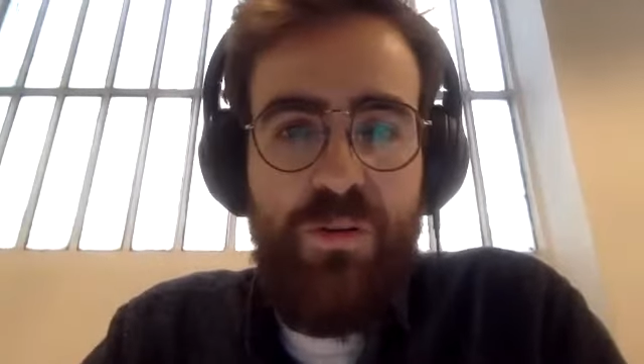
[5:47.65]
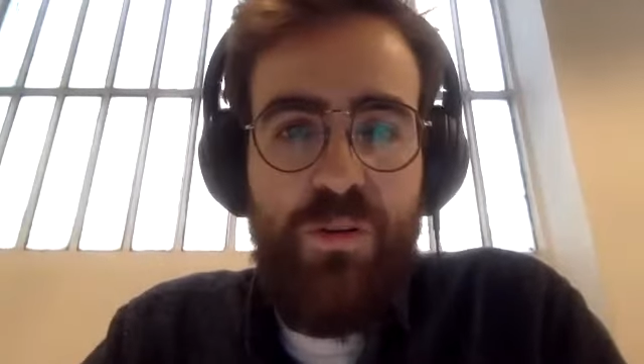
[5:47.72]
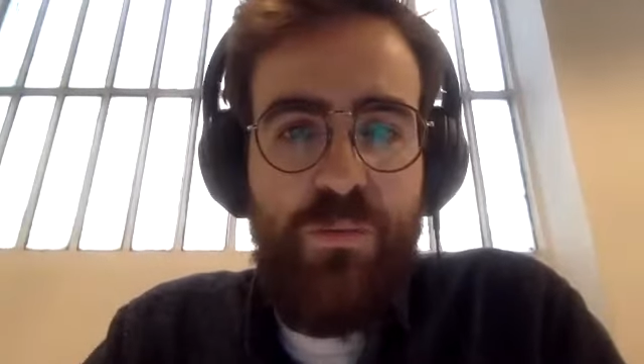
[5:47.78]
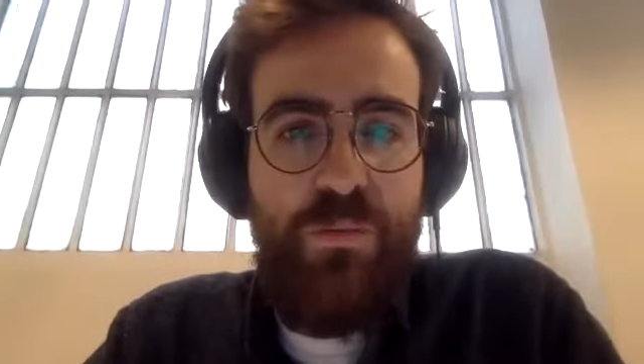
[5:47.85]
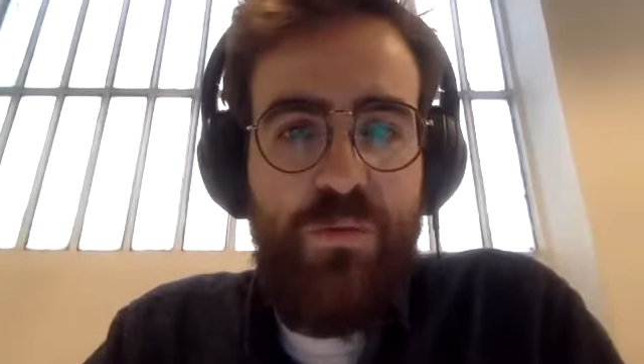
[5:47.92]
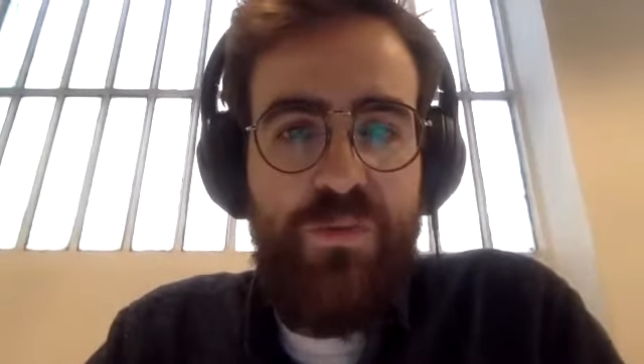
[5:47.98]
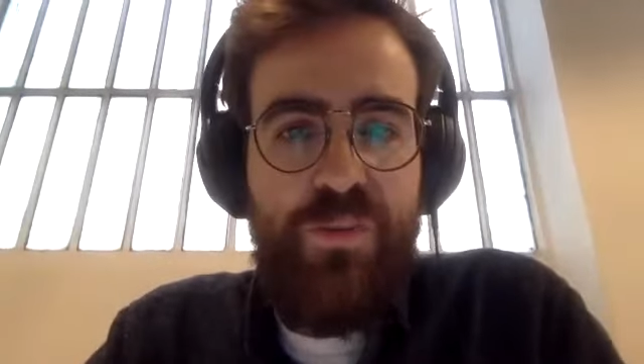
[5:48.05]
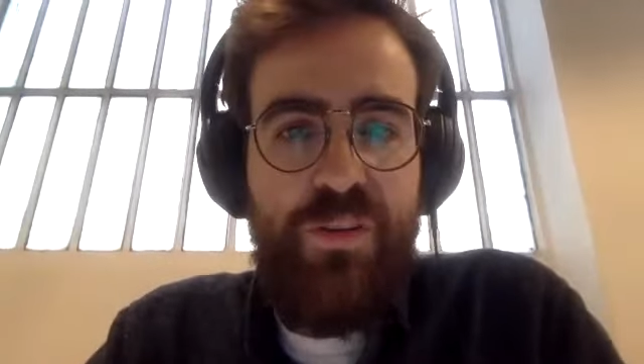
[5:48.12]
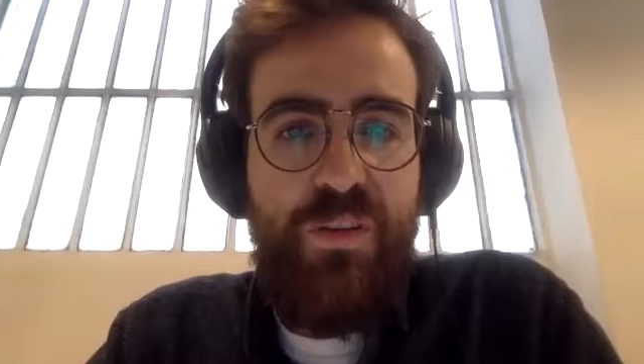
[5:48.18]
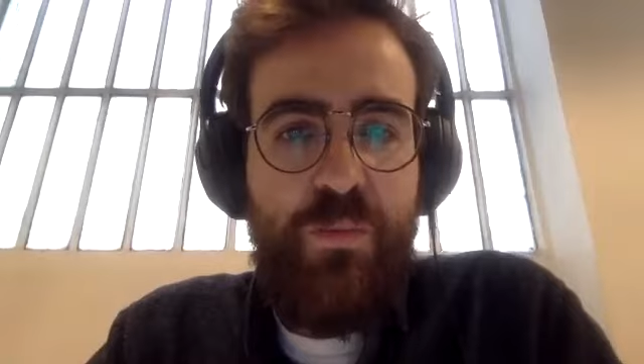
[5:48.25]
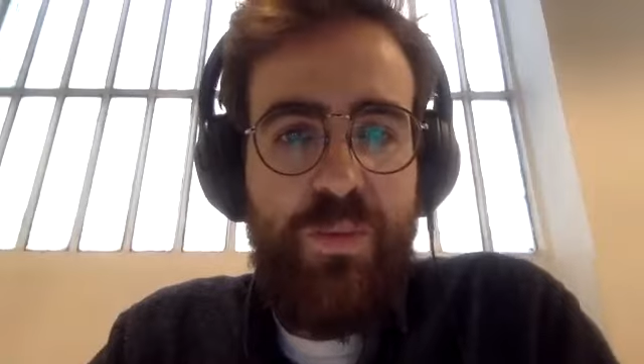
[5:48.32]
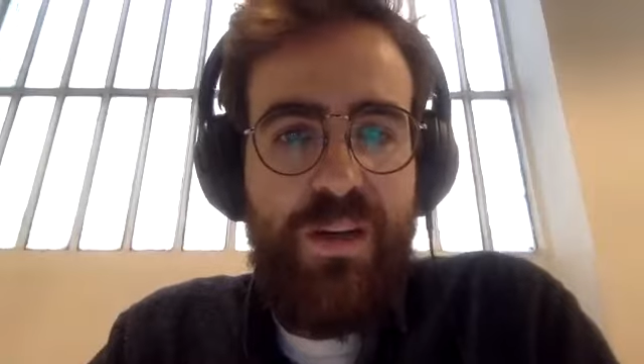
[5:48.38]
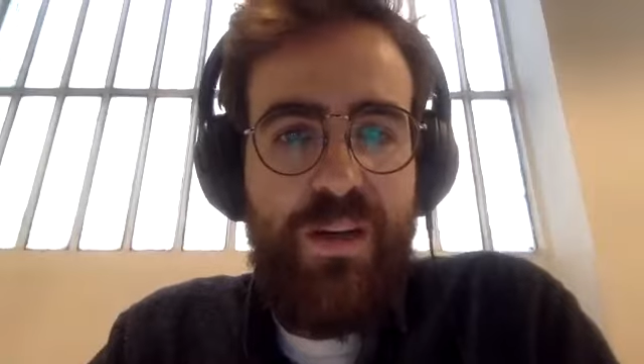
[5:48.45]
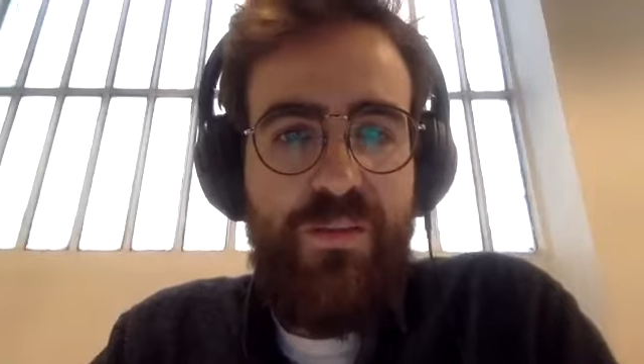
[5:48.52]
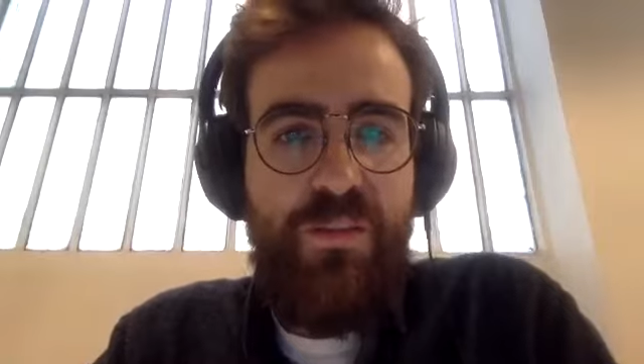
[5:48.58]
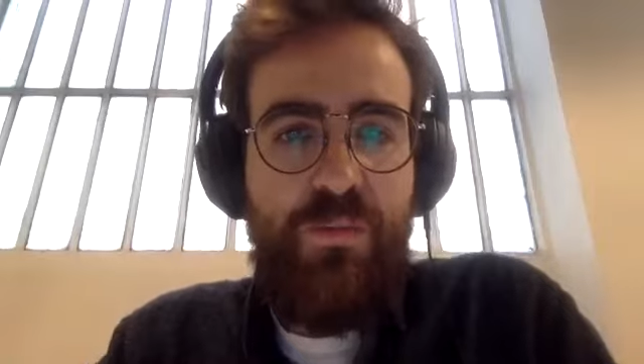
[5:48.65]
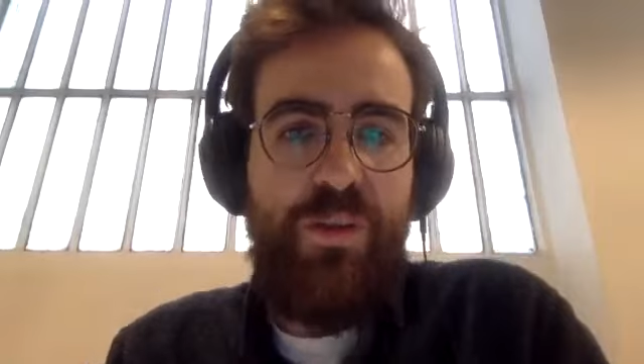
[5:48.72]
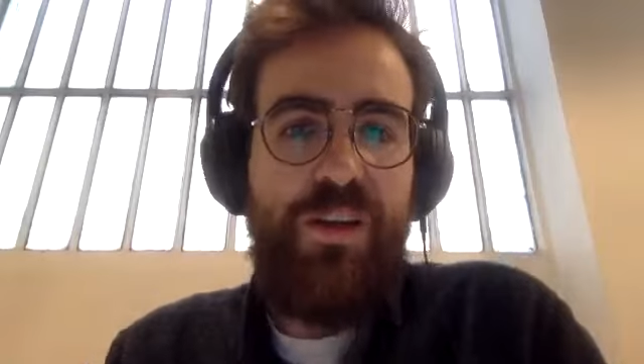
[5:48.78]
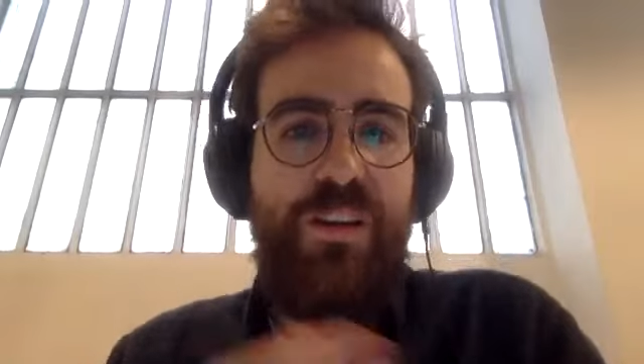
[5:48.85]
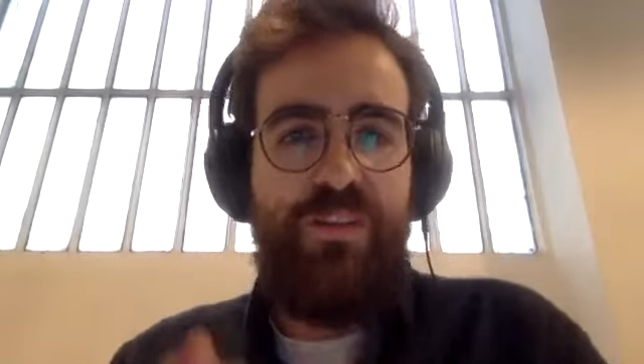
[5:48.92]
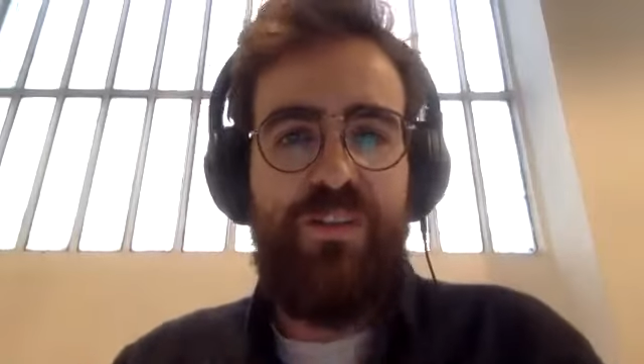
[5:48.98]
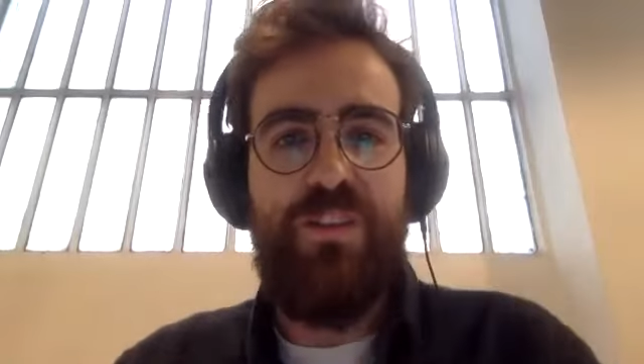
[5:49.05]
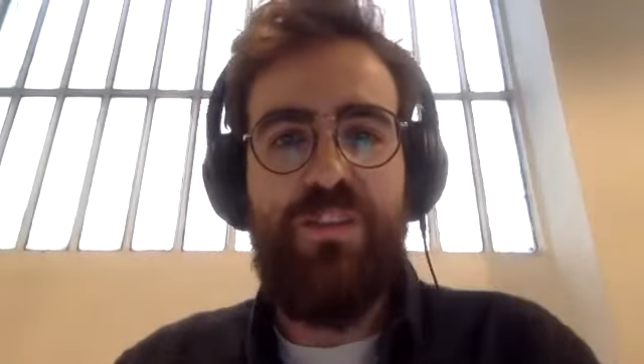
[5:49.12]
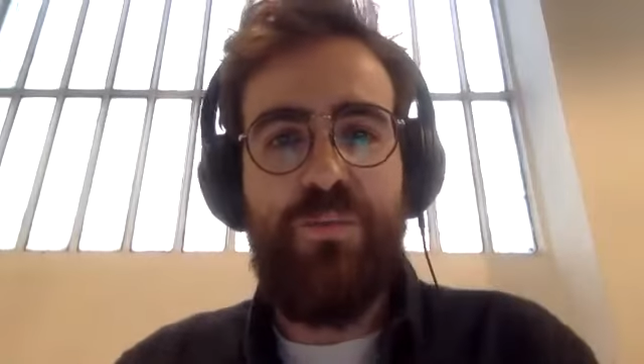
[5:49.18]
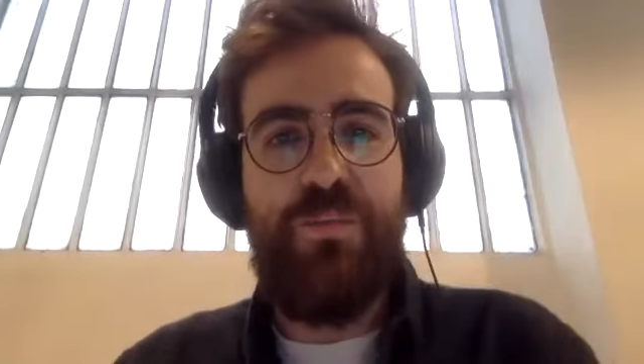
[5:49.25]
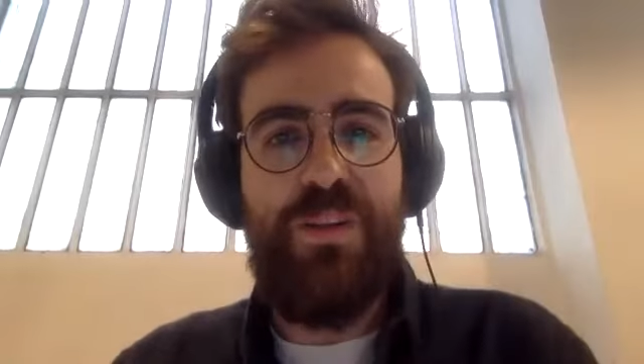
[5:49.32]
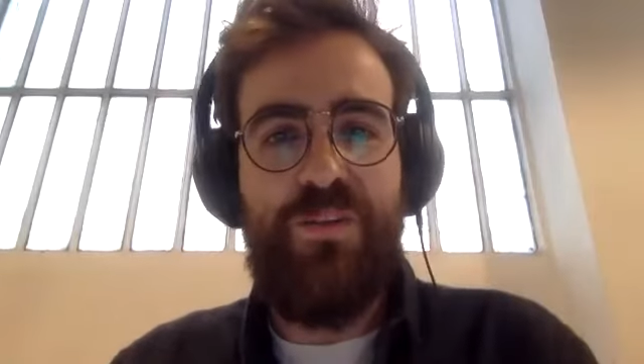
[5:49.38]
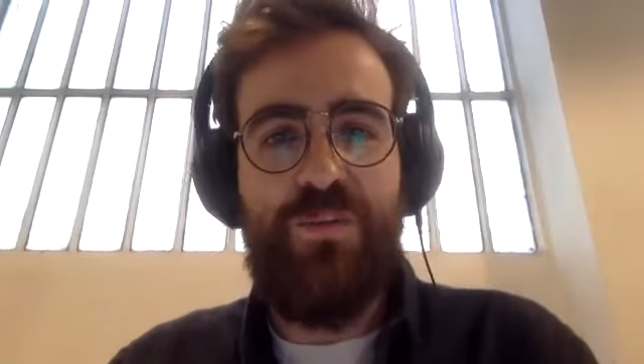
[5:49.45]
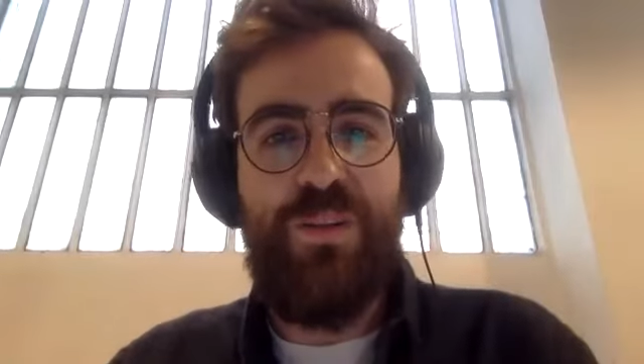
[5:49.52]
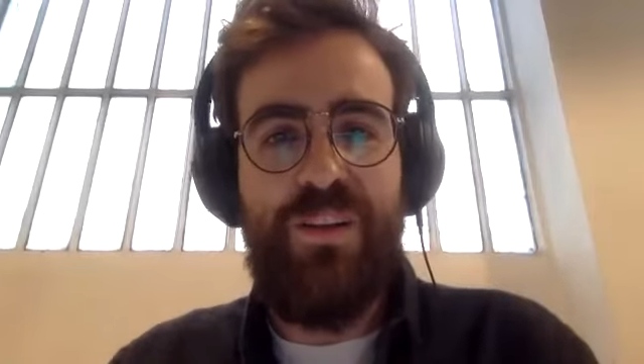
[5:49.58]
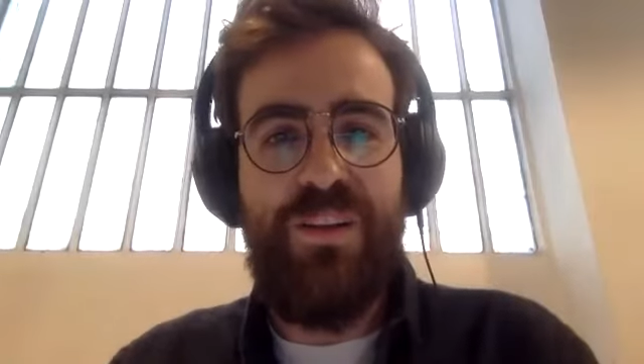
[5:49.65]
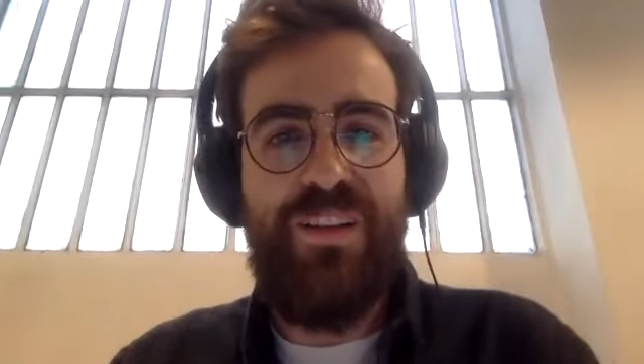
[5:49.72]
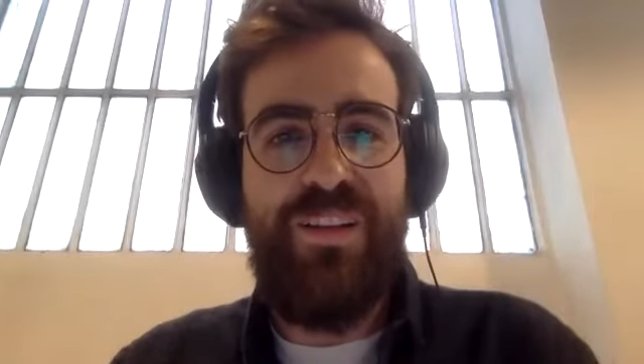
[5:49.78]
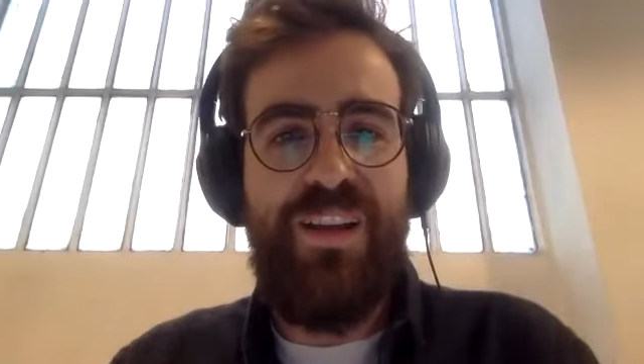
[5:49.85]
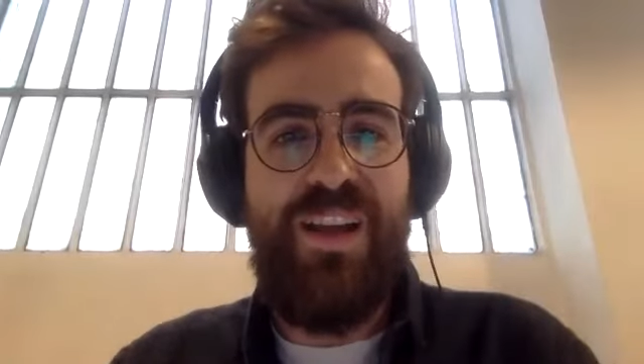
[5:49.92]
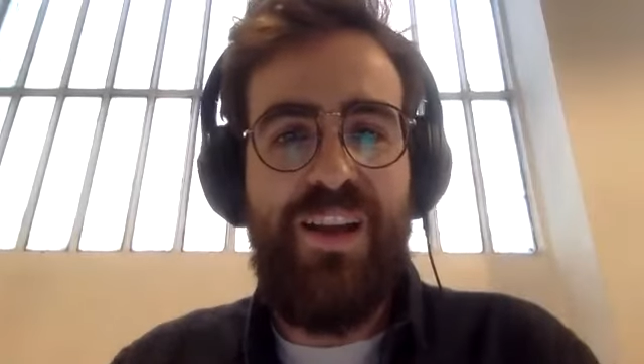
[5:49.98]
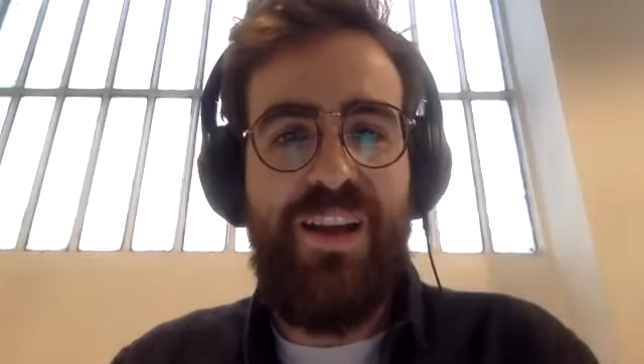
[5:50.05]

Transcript: a movie about the relation between